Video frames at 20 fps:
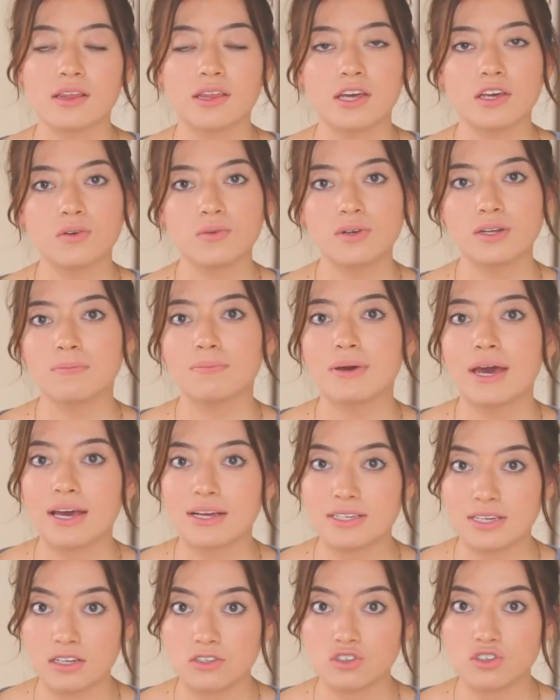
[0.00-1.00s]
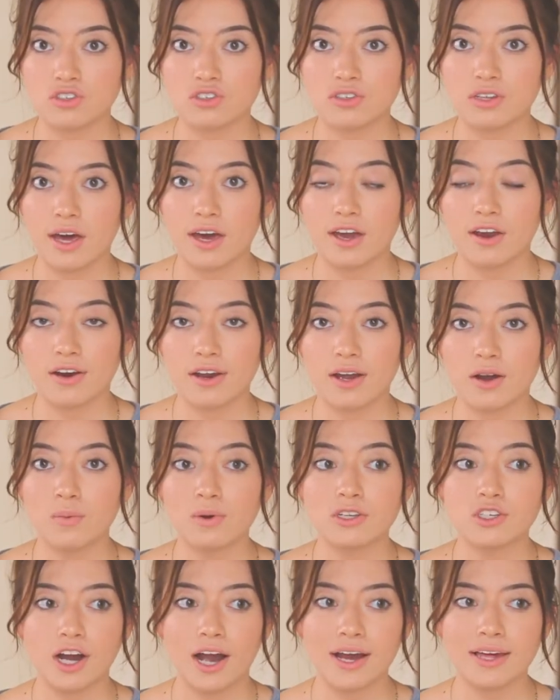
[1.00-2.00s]
and that you need to pay attention to that area,
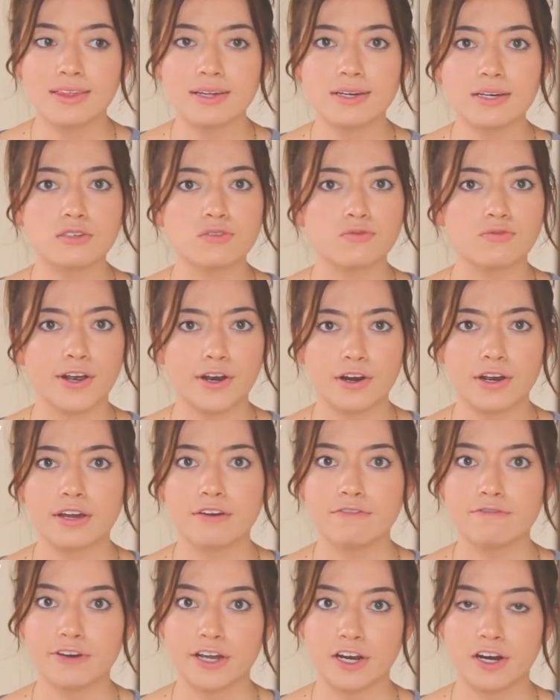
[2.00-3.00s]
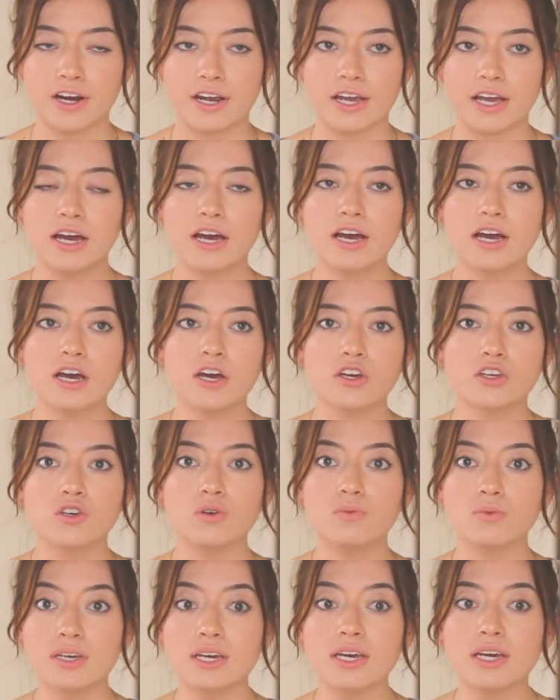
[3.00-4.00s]
which I think is very, very
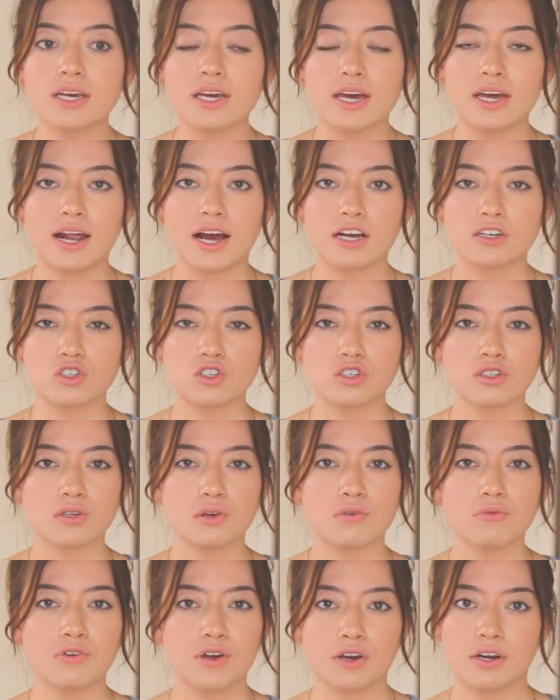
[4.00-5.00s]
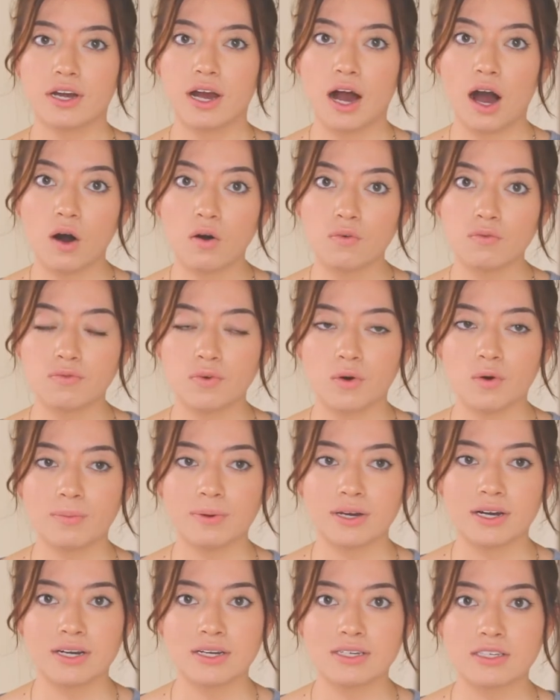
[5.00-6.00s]
unique and actually very helpful
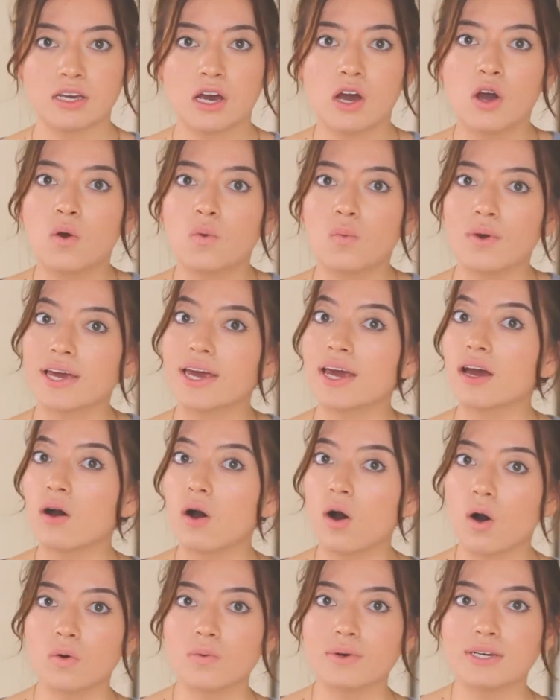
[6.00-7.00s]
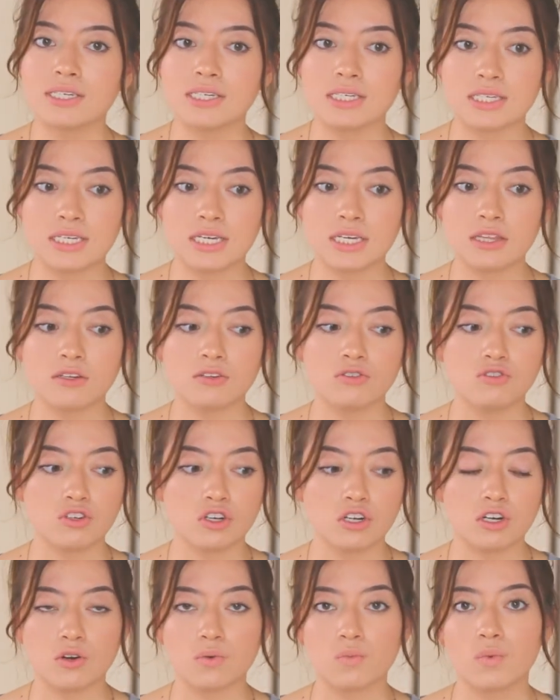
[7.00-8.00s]
because we can't always see the
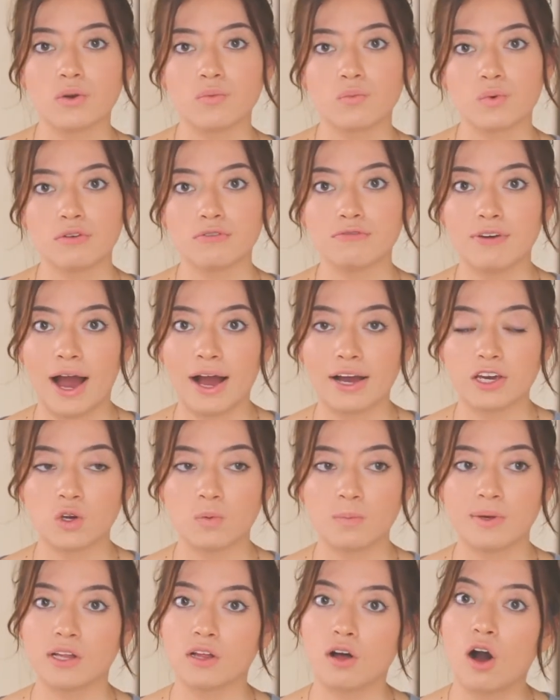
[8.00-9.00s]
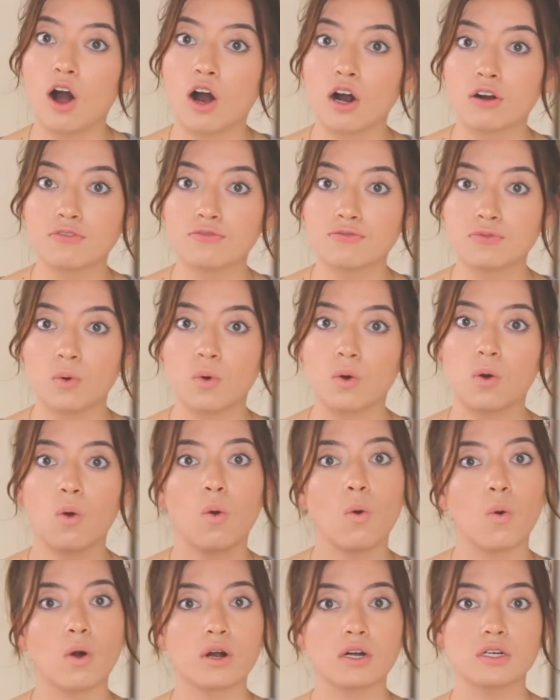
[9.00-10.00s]
dirt when we're vacuuming hard floor
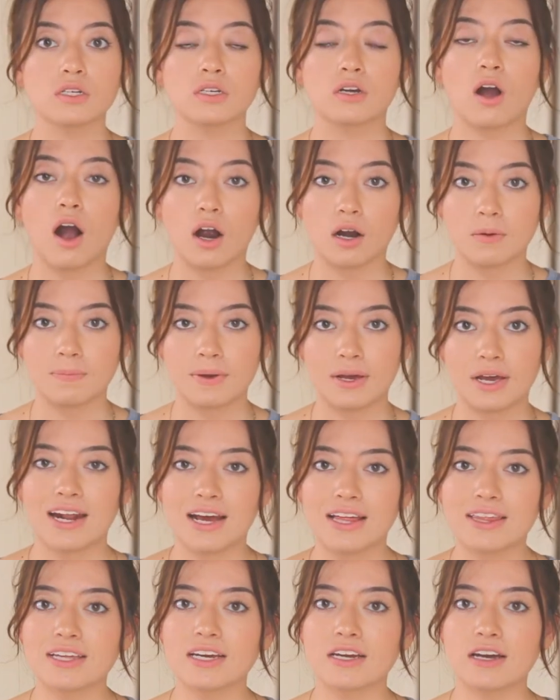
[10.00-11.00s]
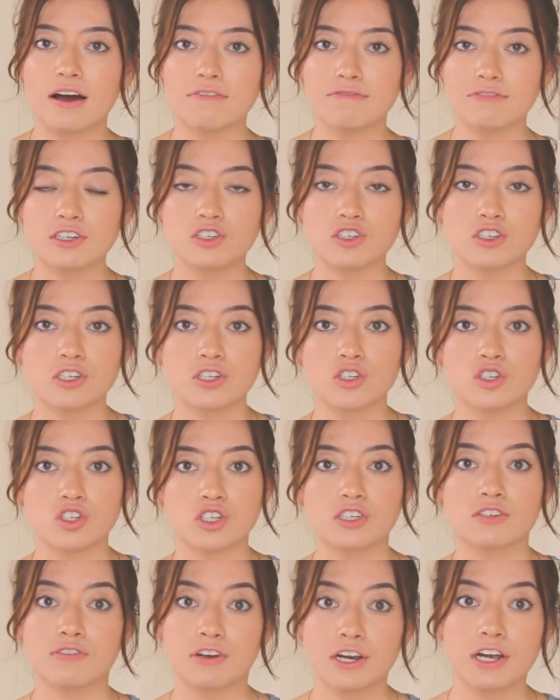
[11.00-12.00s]
or carpet. And I think that feature is
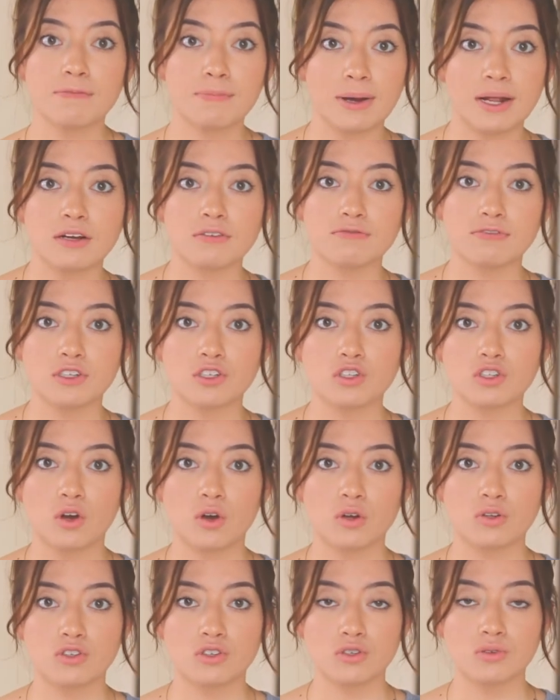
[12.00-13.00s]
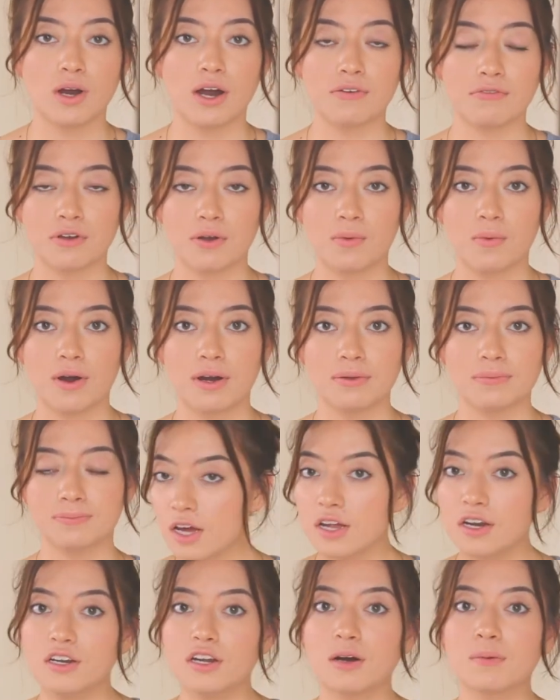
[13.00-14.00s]
just very beneficial to everyone.
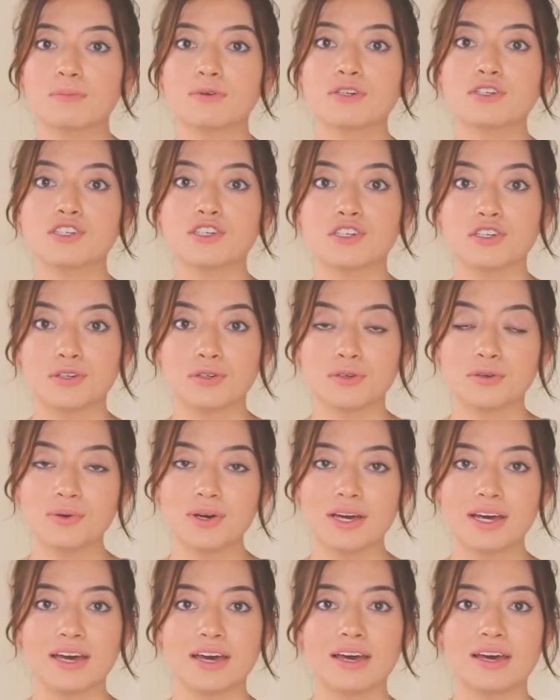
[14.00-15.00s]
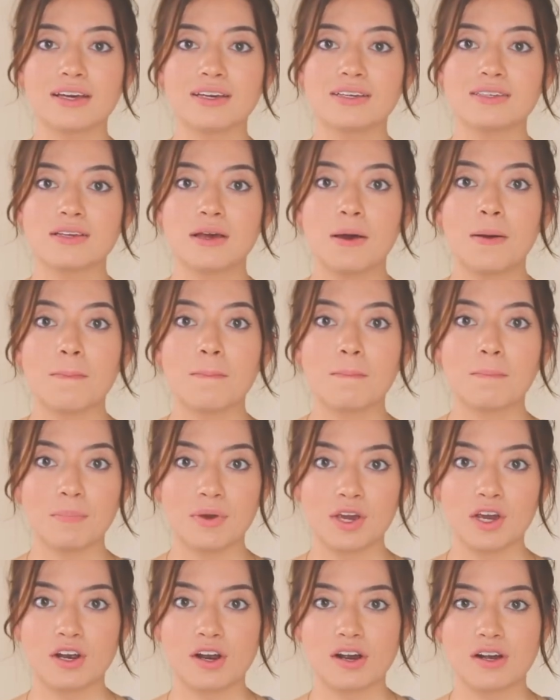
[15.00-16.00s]
Number two is
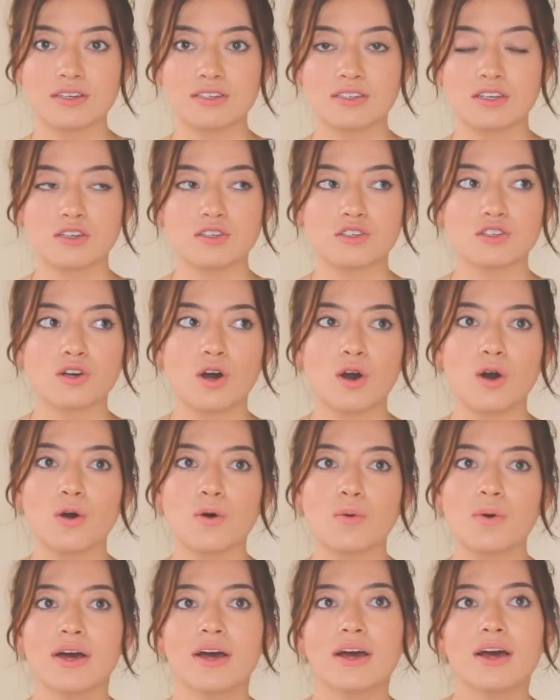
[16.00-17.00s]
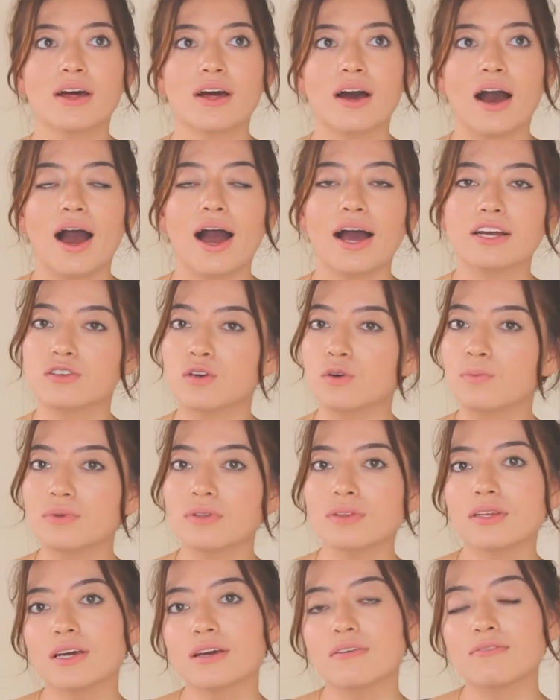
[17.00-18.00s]
mirrors. So I don't
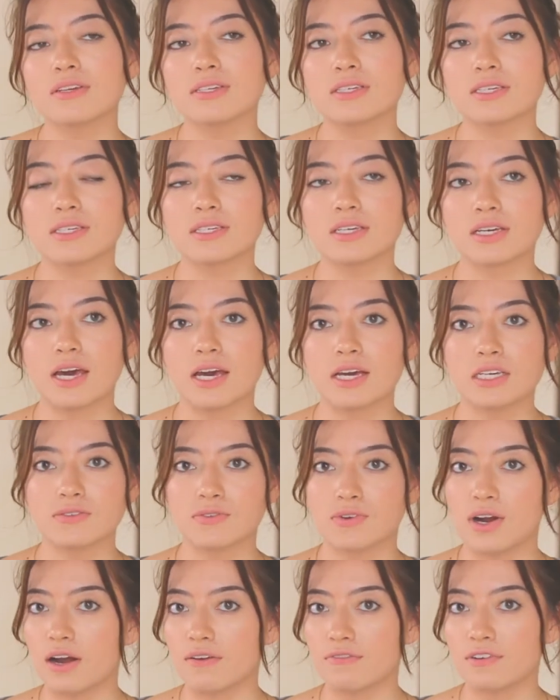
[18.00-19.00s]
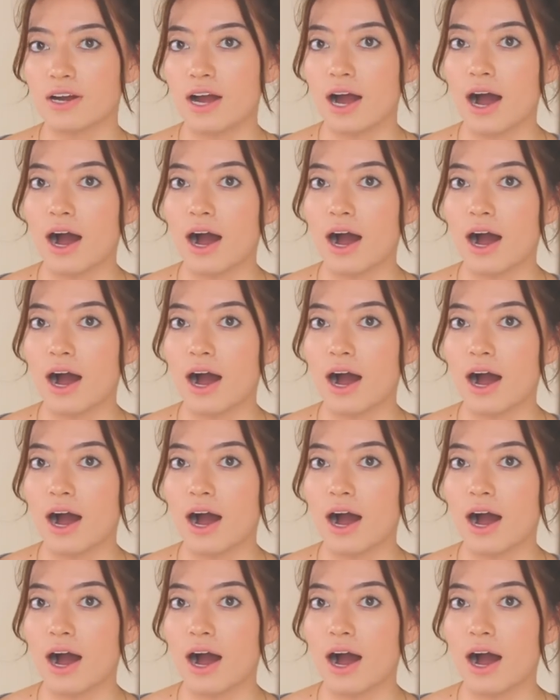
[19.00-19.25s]
believe this is the case for every